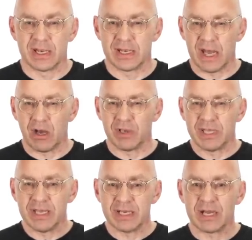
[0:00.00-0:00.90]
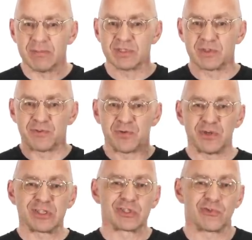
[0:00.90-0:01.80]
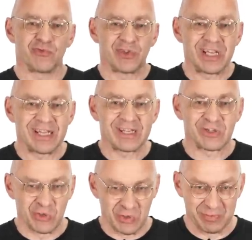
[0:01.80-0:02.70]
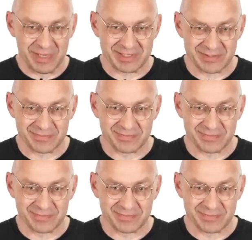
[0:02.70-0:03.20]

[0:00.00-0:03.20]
Now here comes the first really cool bit.